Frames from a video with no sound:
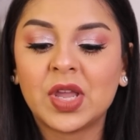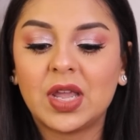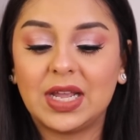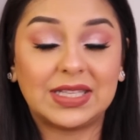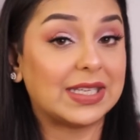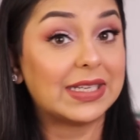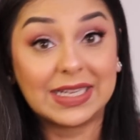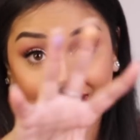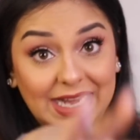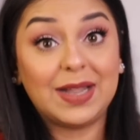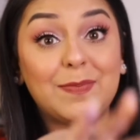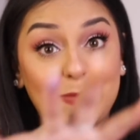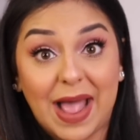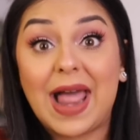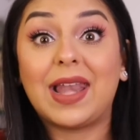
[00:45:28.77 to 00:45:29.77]
It's a
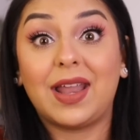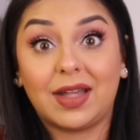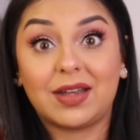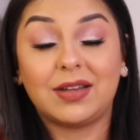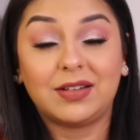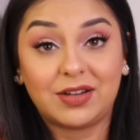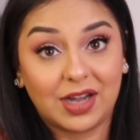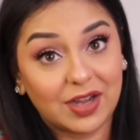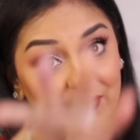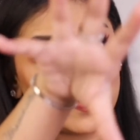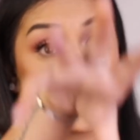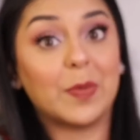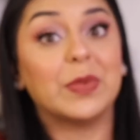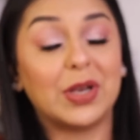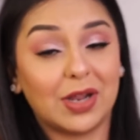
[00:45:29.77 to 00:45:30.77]
great palette and great
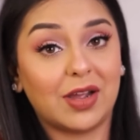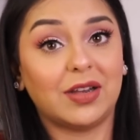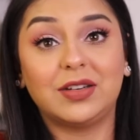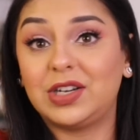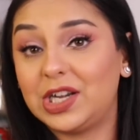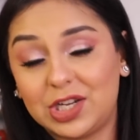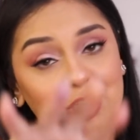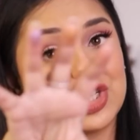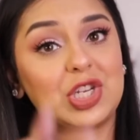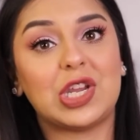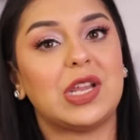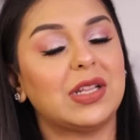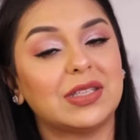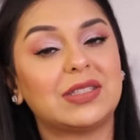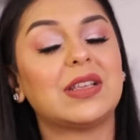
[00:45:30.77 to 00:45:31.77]
formula and great
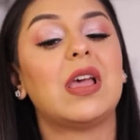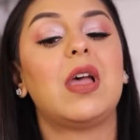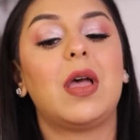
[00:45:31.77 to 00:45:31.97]
shades,